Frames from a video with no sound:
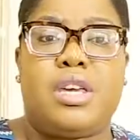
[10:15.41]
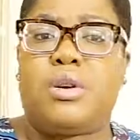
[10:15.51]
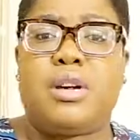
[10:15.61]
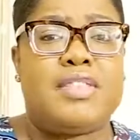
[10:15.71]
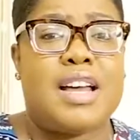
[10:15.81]
You
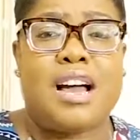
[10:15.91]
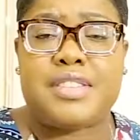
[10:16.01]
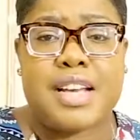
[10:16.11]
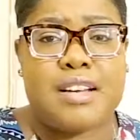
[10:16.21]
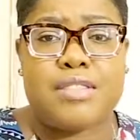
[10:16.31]
don't even
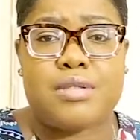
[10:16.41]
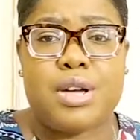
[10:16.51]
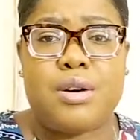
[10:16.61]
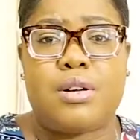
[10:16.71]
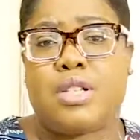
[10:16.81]
have to have
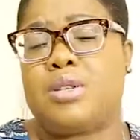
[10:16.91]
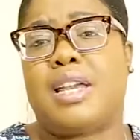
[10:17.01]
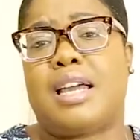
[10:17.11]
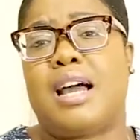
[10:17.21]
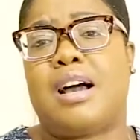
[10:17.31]
3 goals. You
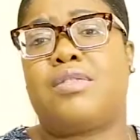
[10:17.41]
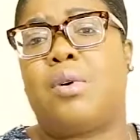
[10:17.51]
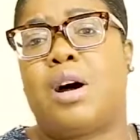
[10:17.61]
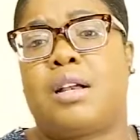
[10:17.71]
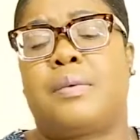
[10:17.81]
can have
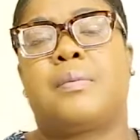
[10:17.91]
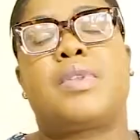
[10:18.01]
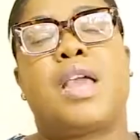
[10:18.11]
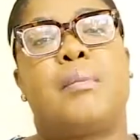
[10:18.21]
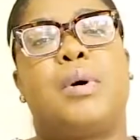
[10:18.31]
one,
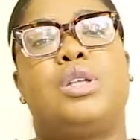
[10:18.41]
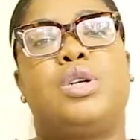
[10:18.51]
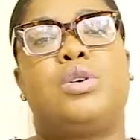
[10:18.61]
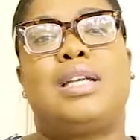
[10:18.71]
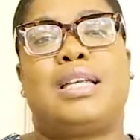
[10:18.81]
but
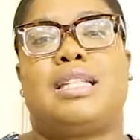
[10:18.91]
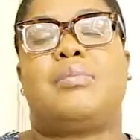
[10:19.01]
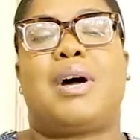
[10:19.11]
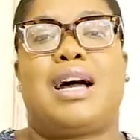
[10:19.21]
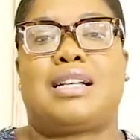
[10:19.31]
don't let
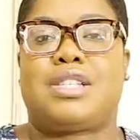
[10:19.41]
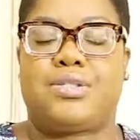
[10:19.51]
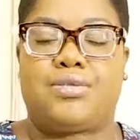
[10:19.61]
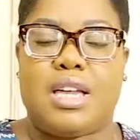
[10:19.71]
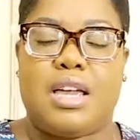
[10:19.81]
it
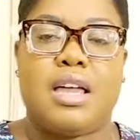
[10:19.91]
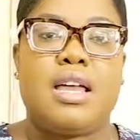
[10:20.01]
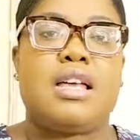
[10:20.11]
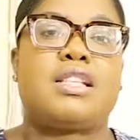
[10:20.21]
pass 3.